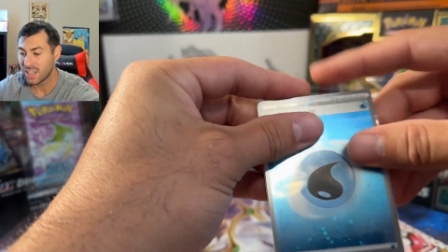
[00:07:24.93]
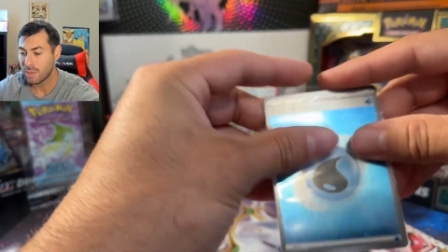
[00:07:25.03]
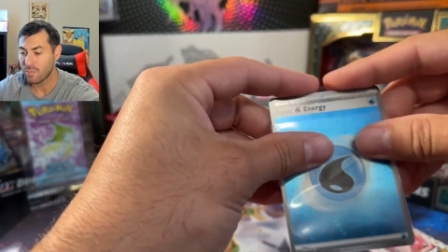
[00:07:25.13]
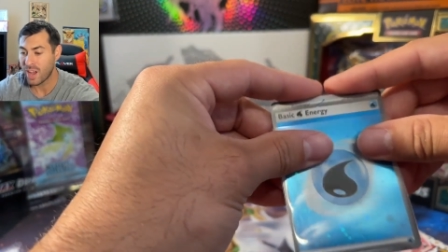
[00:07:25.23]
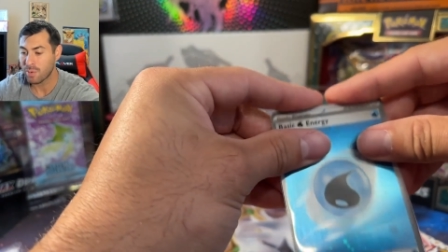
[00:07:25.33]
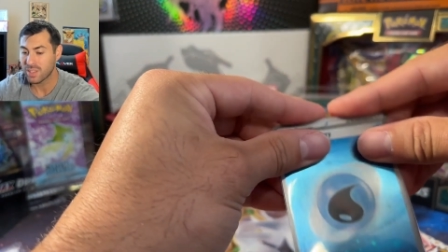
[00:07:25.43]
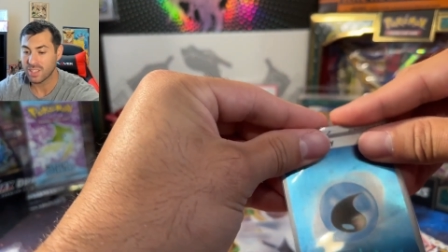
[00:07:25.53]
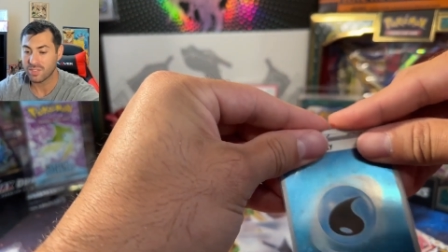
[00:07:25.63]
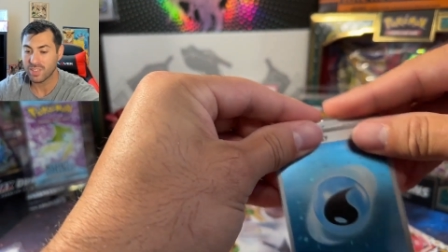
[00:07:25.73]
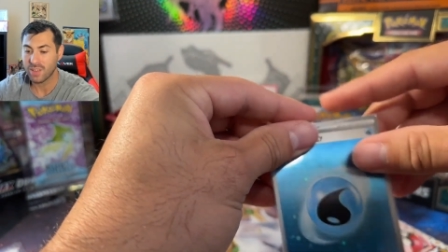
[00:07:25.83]
I'm fine with
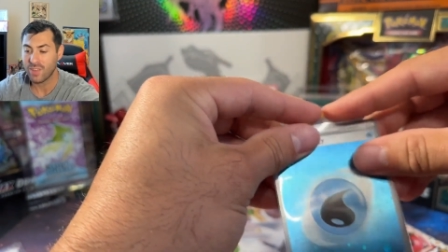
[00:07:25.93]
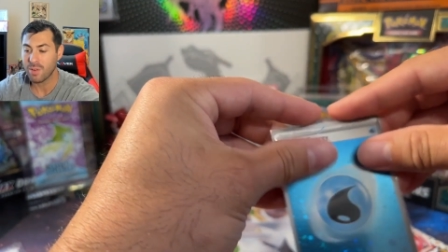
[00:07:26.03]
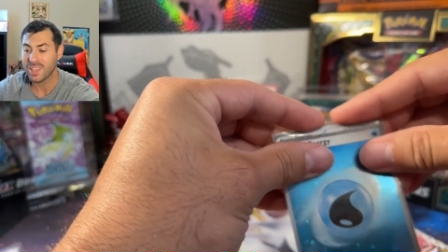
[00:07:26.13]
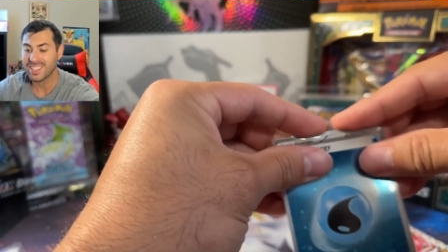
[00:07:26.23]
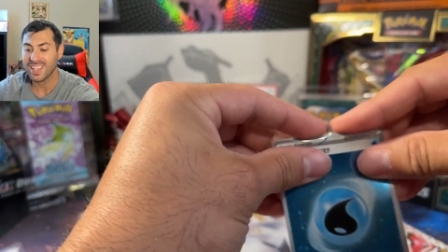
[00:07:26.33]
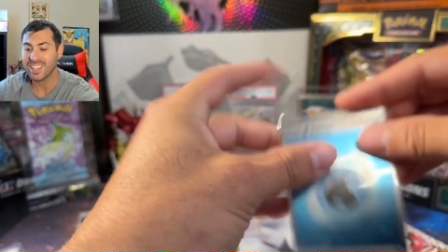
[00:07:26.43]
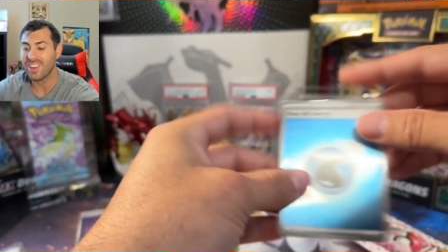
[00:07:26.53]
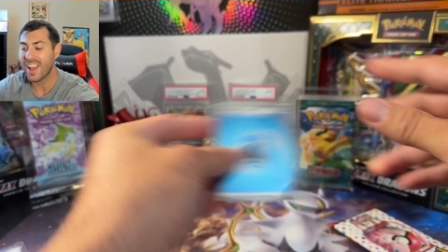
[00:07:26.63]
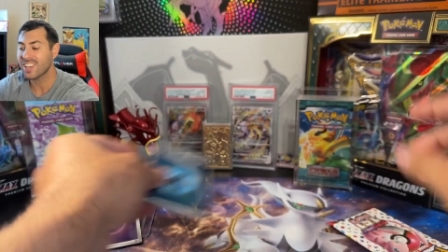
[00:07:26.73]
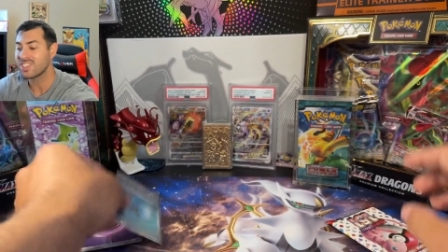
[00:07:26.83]
it. I'm fine with it. It's like a
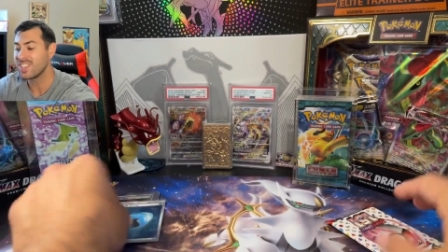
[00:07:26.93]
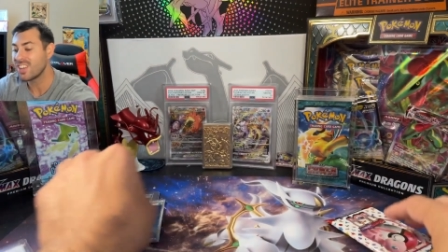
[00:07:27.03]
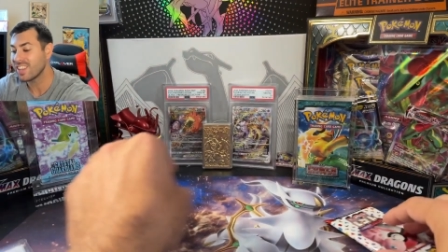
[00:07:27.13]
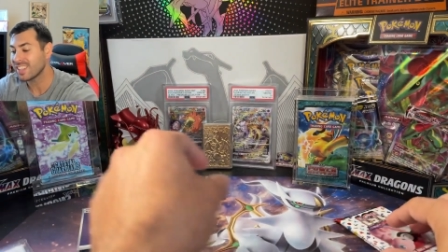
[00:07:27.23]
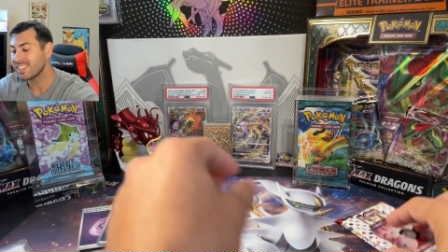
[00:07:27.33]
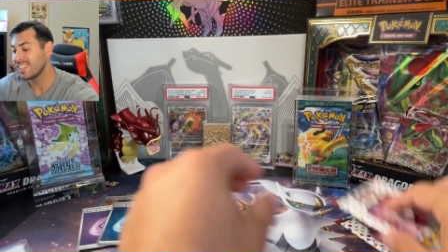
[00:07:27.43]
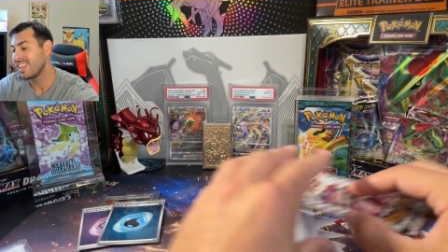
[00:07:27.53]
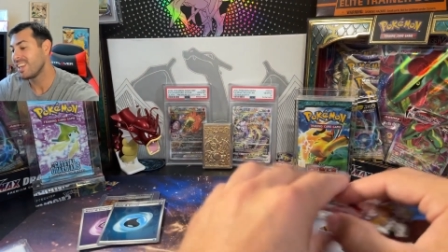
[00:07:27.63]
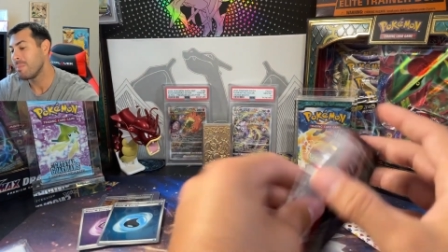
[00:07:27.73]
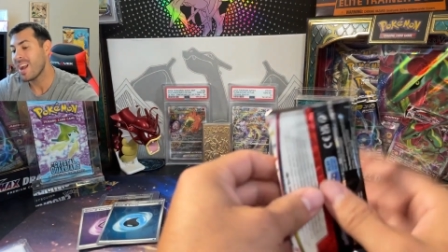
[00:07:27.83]
little extra, you know. Like
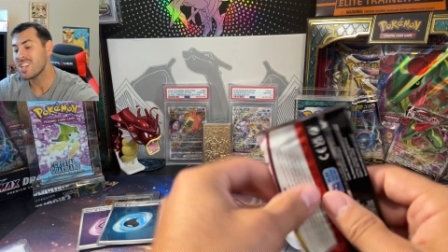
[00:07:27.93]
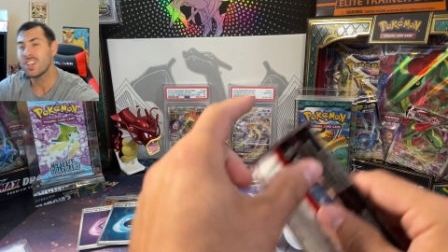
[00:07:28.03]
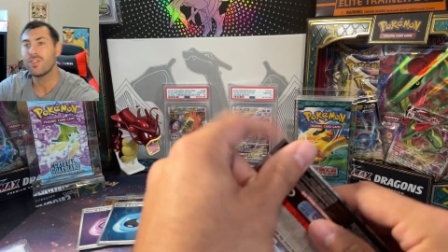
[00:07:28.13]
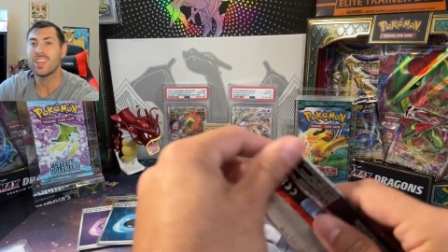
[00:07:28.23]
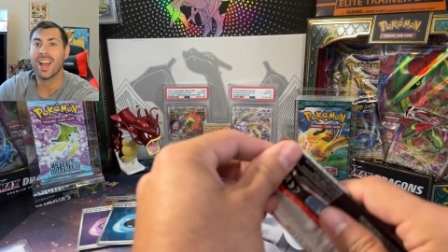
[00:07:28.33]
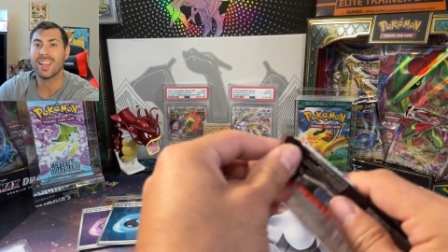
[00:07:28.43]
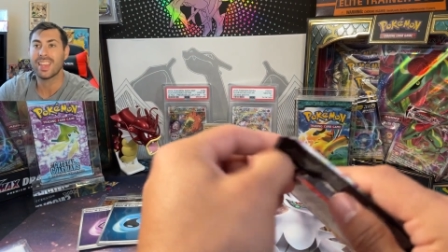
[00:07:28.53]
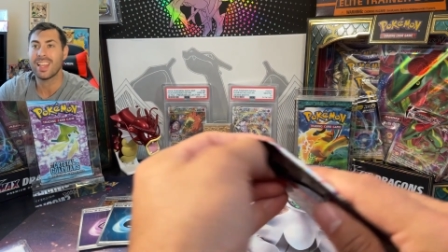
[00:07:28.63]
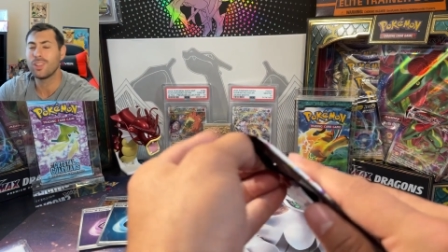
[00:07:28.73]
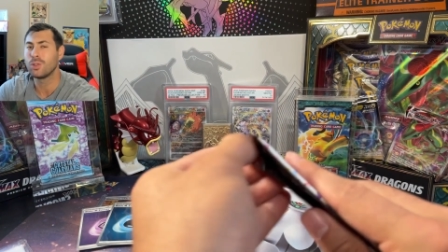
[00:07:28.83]
imagine if you got
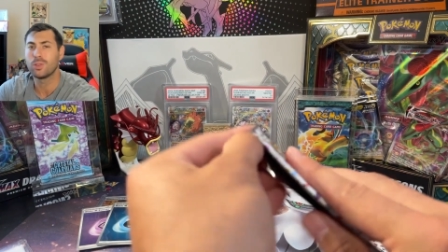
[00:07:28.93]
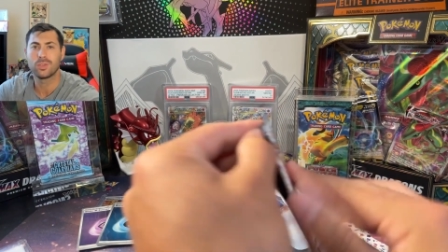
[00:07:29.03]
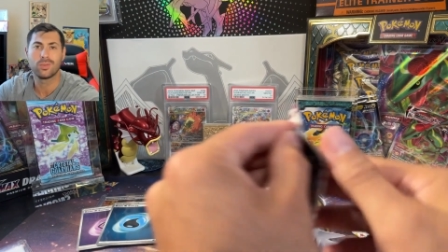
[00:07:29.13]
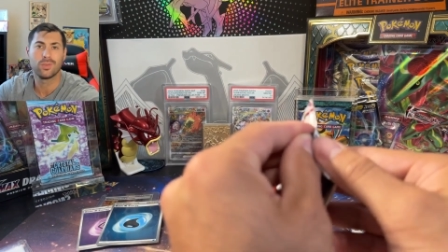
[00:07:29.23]
that little